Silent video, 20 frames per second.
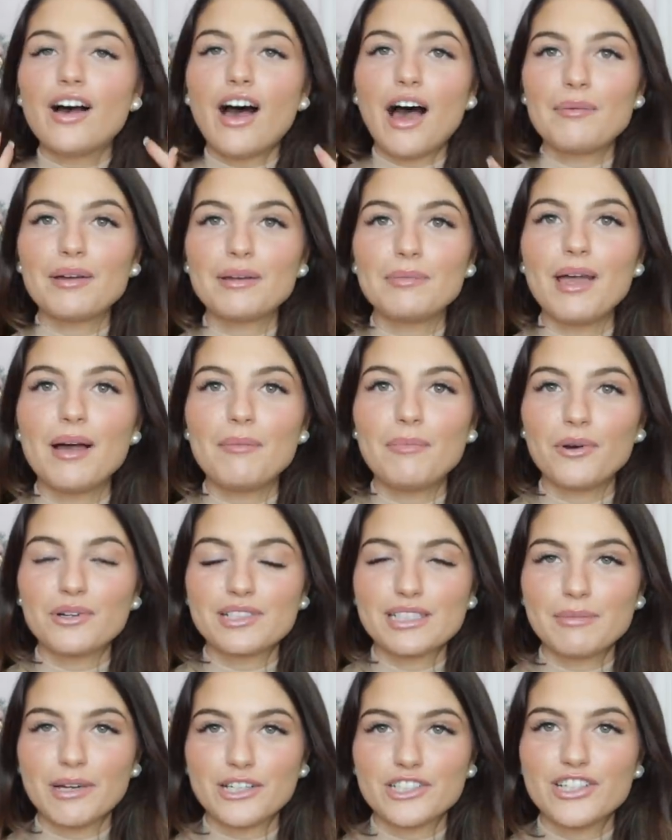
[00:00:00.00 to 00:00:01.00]
I'm gonna be
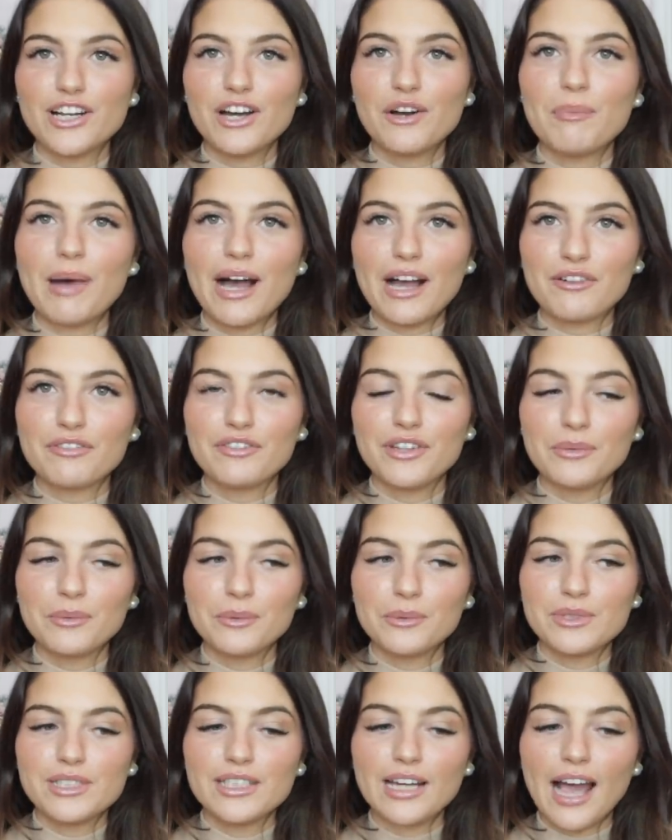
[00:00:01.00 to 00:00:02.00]
unboxing my Chanel bag for you
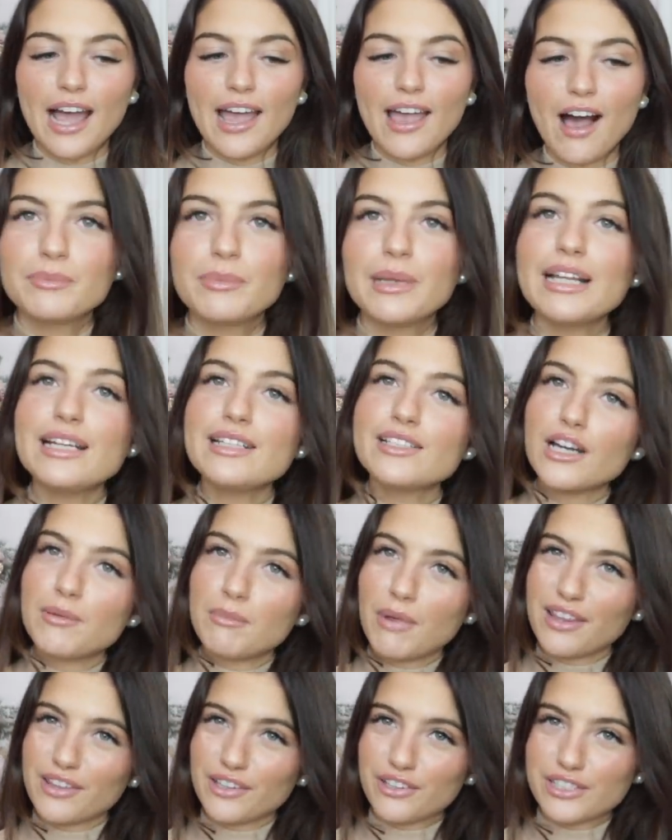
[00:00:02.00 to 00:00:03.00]
all today. Please don't
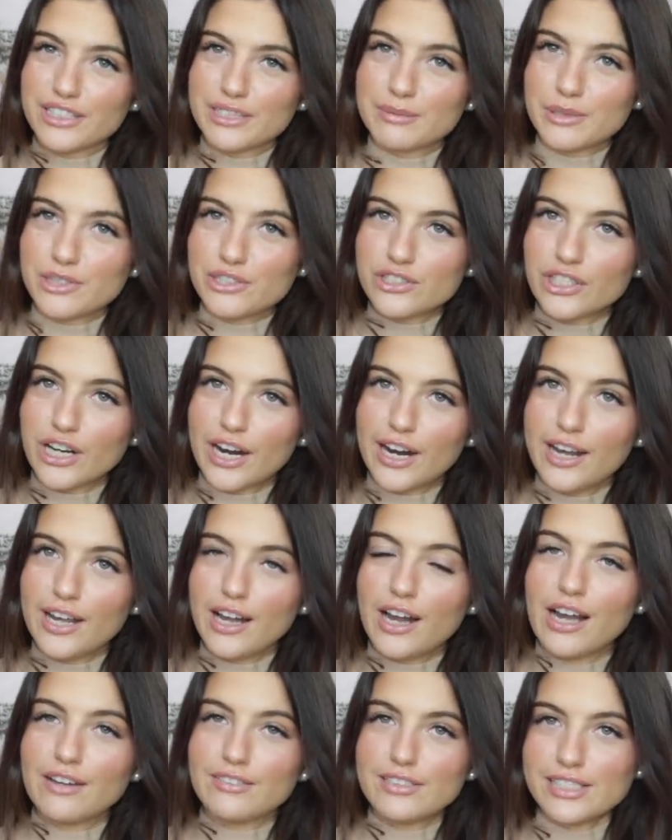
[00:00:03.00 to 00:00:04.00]
mind the Christmas tree.
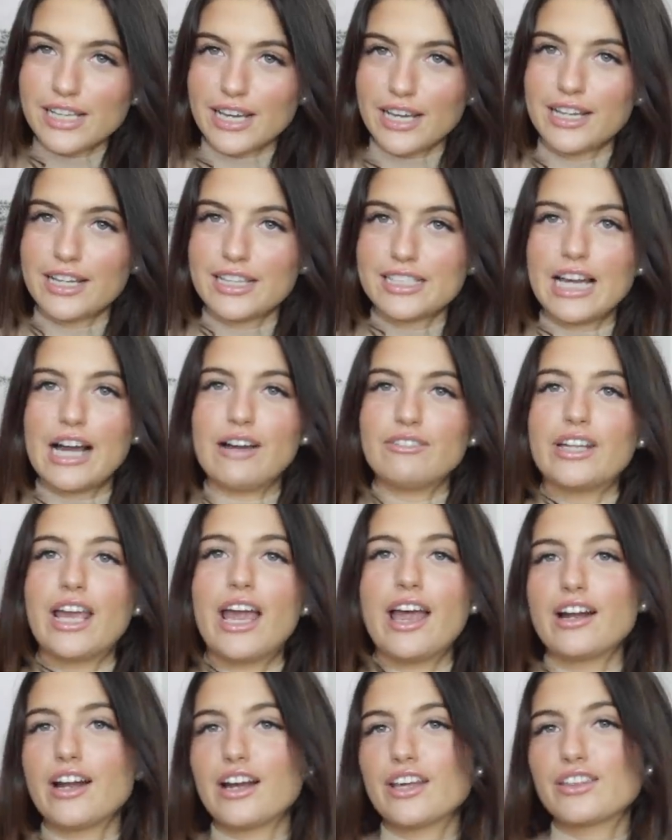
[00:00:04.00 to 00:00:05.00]
I haven't taken it down
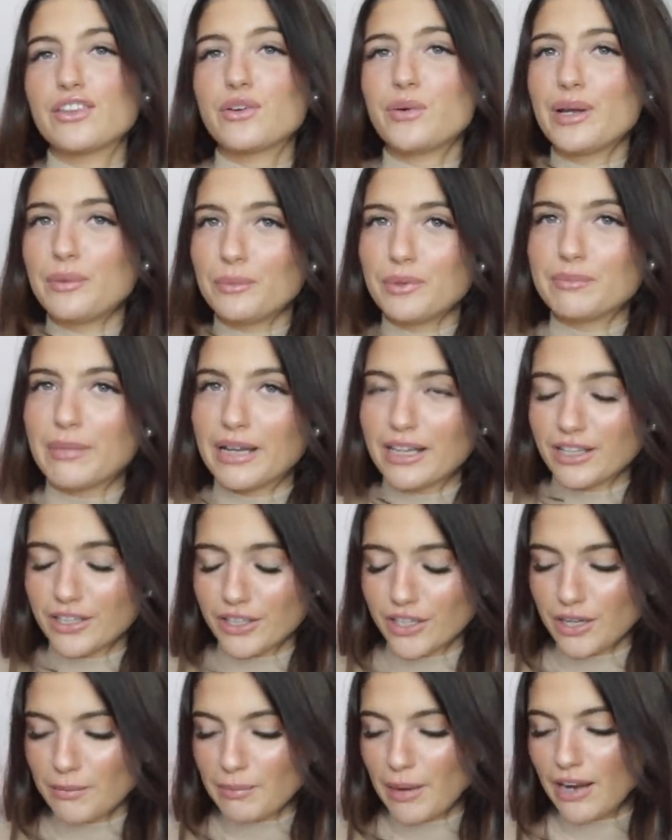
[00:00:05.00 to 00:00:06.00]
yet and I thought it would make a
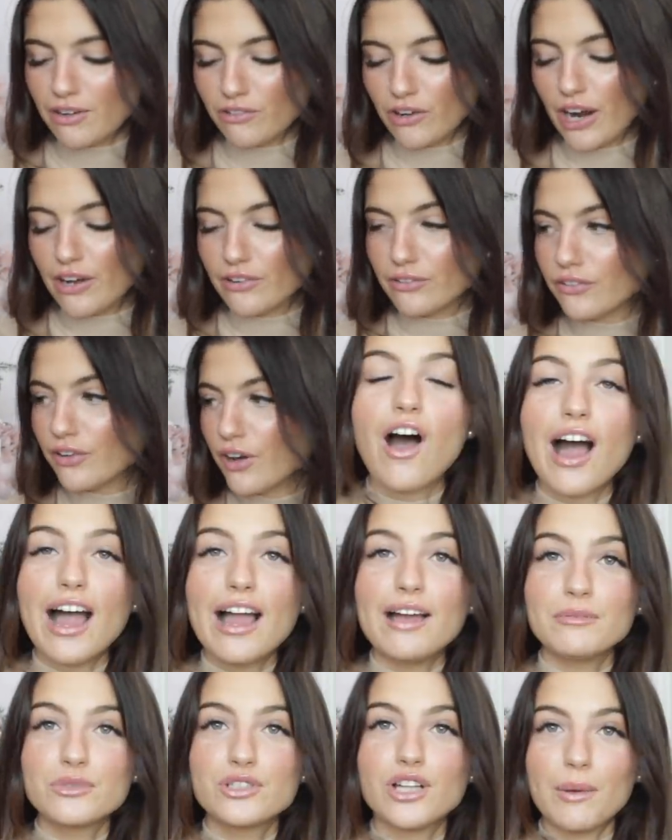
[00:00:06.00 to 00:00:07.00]
cute background.
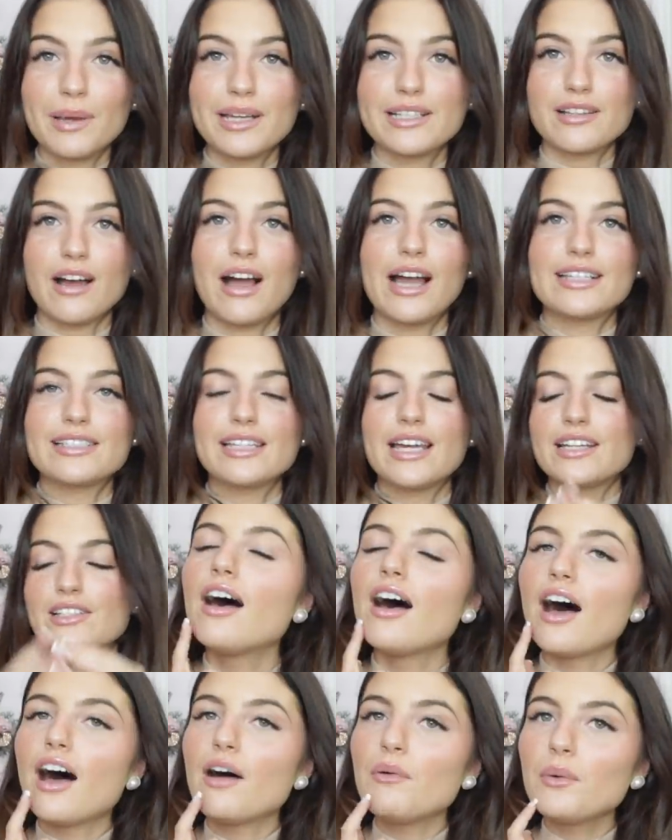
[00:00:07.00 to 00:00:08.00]
I am so excited.
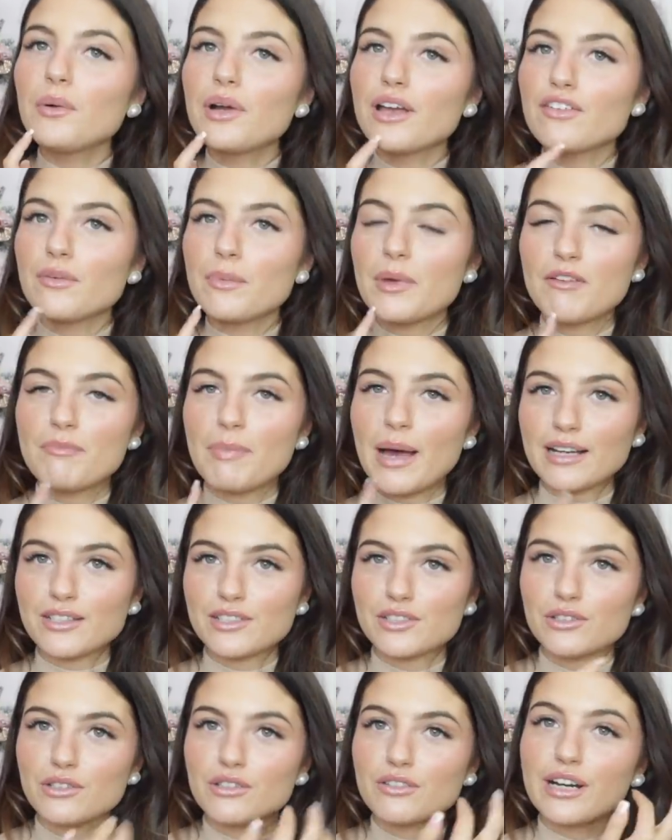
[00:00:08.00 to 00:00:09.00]
I will give a bit of
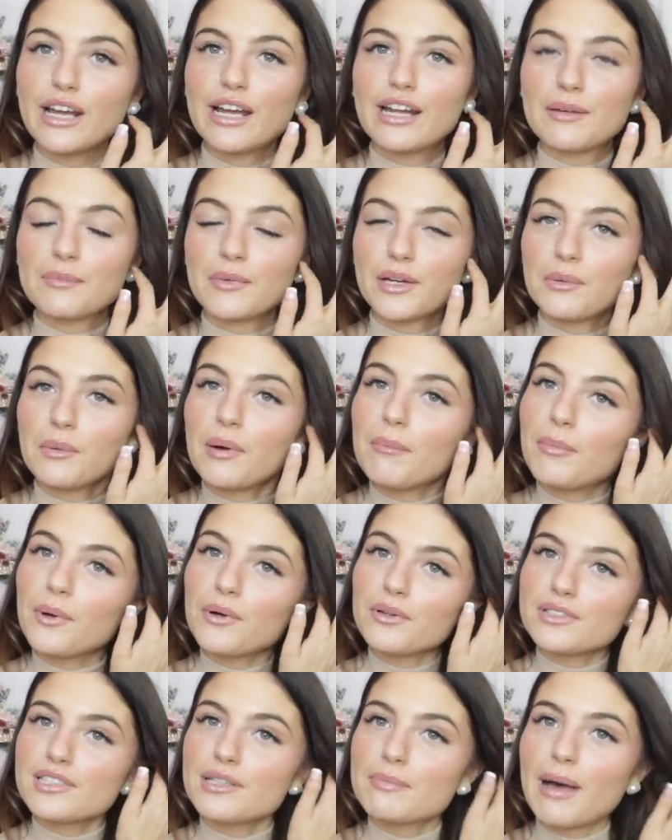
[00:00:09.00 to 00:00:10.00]
backstory and I'm gonna
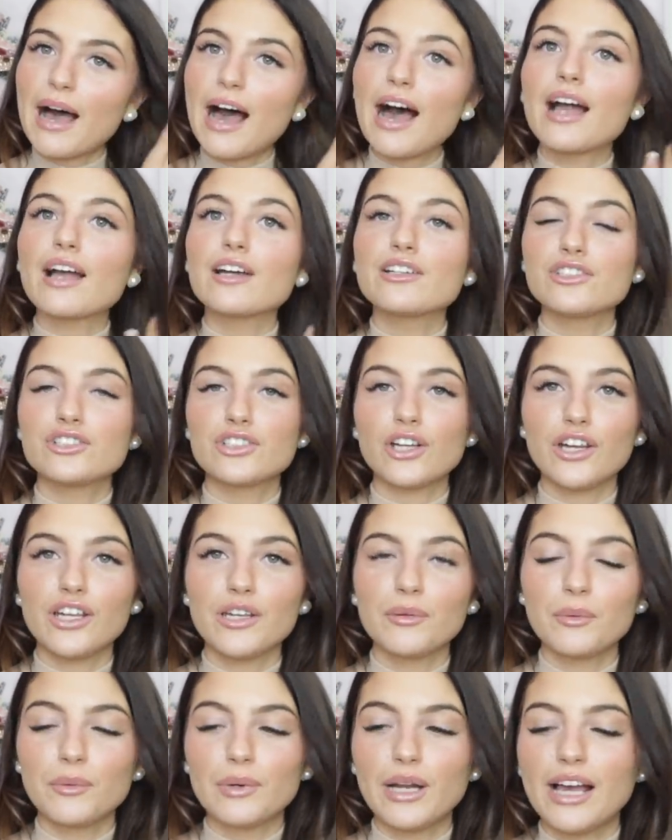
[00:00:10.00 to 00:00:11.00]
unbox the bag and show
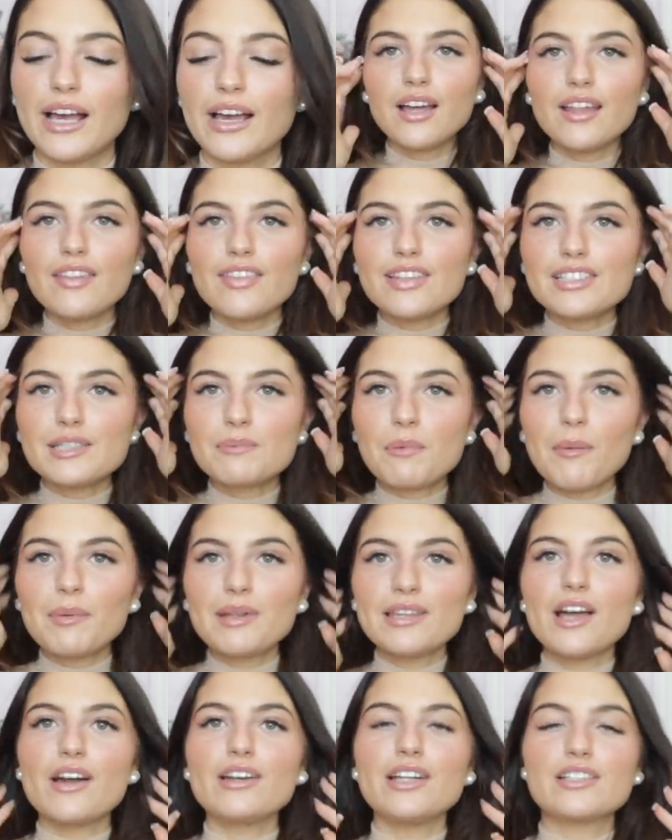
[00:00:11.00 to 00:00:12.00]
you all it. This is probably
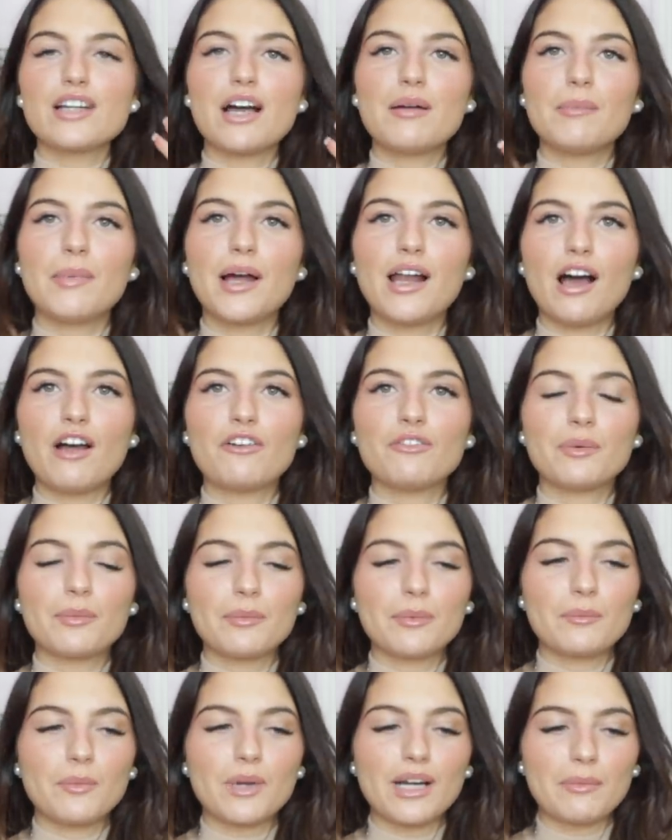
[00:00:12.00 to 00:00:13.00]
the only time in my life
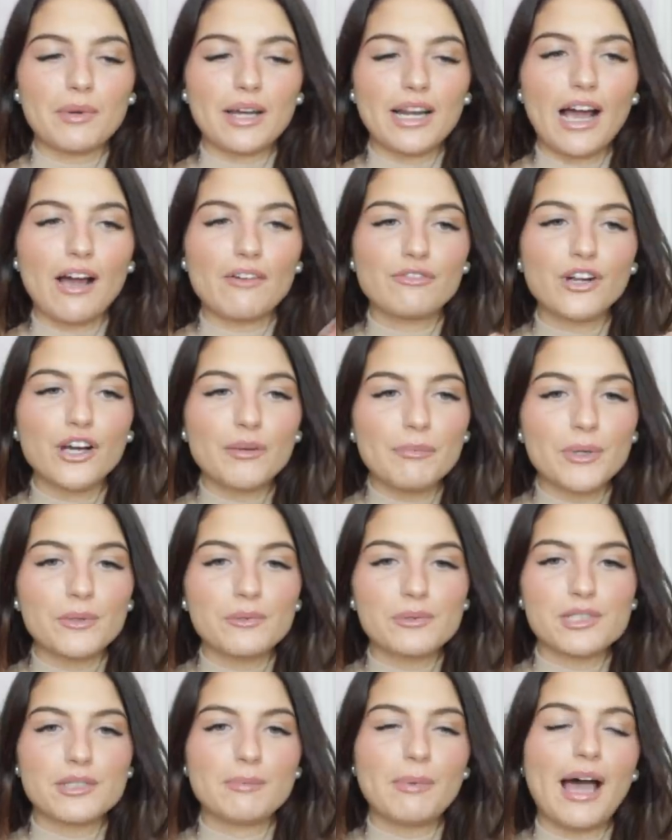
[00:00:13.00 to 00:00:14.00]
when I'm gonna have no
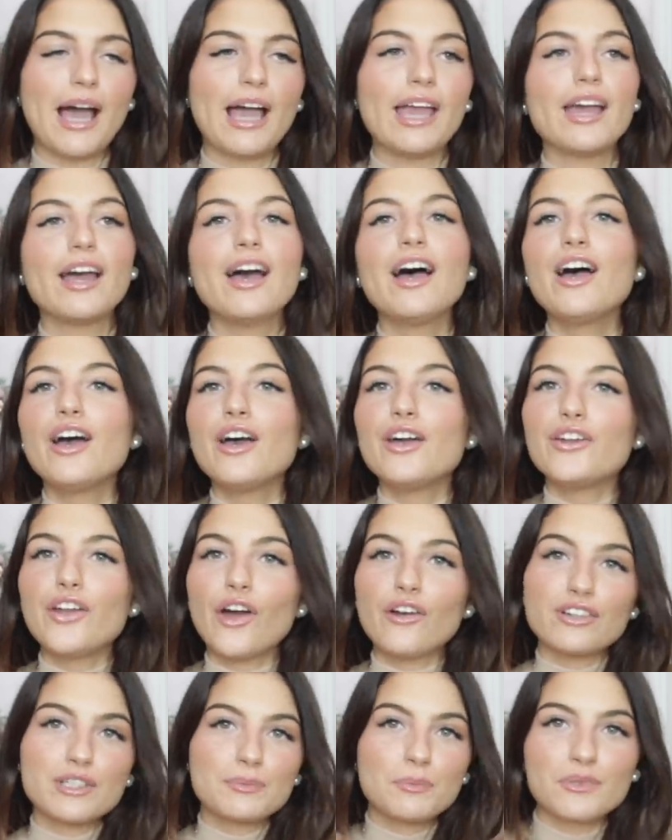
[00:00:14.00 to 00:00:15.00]
bills to pay,
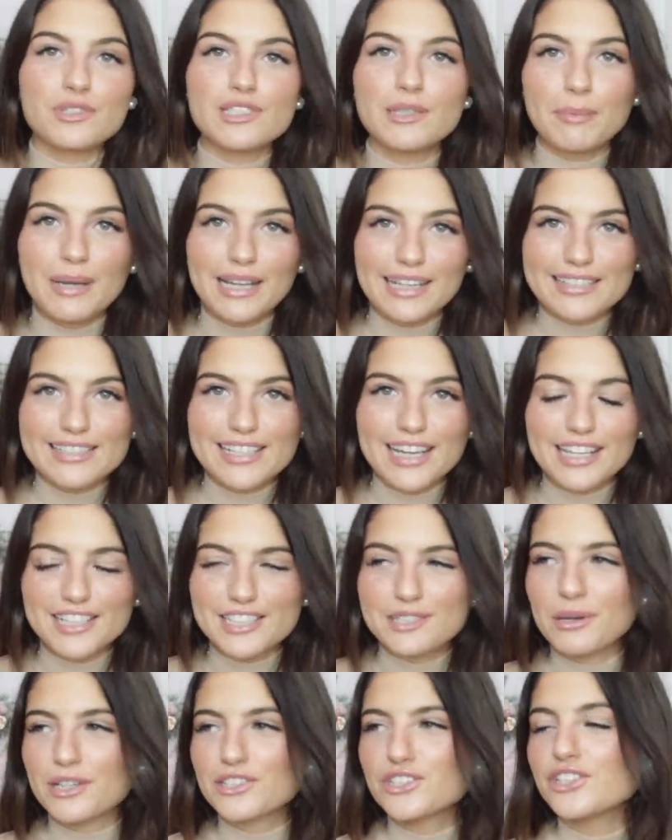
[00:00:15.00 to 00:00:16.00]
no
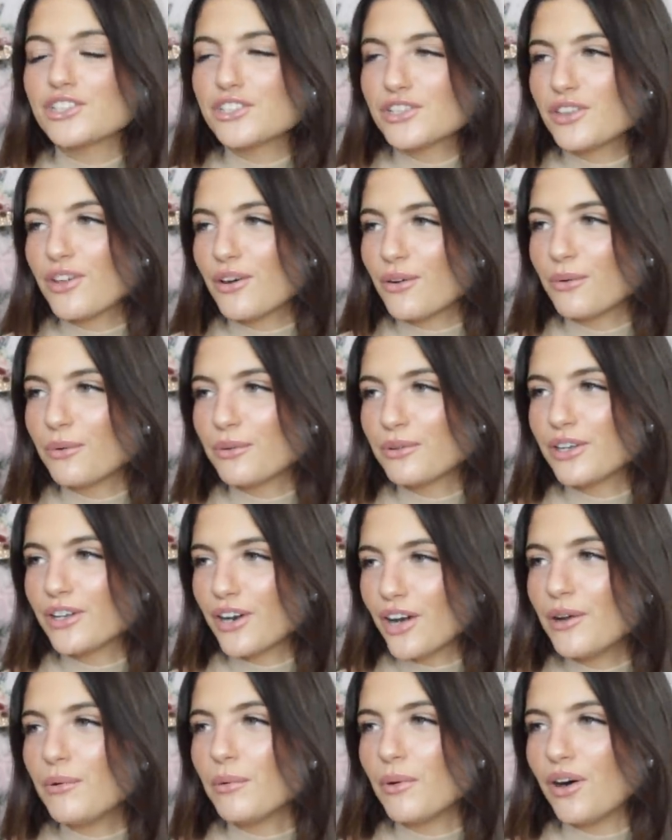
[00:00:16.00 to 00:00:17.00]
responsibilities. So I just thought, you
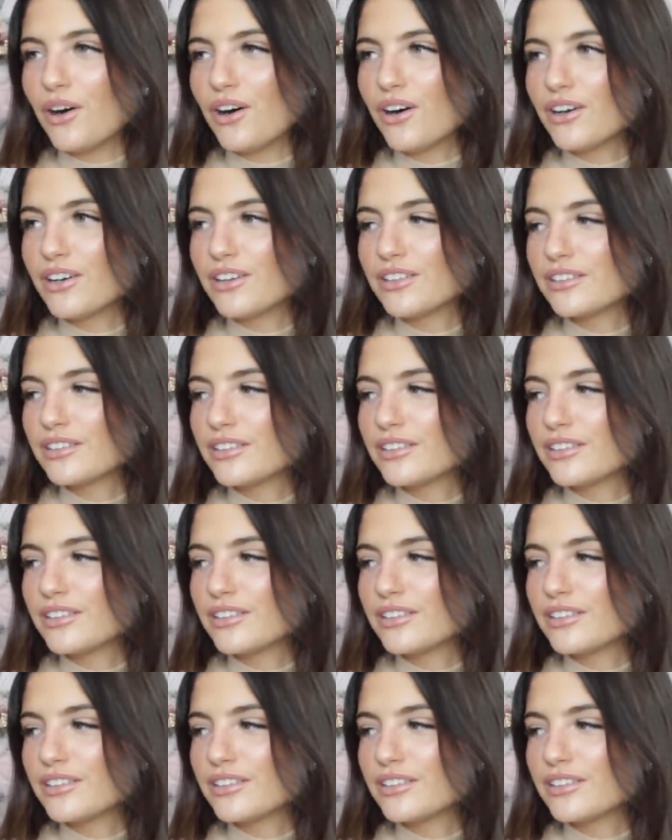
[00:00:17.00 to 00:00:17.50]
know what?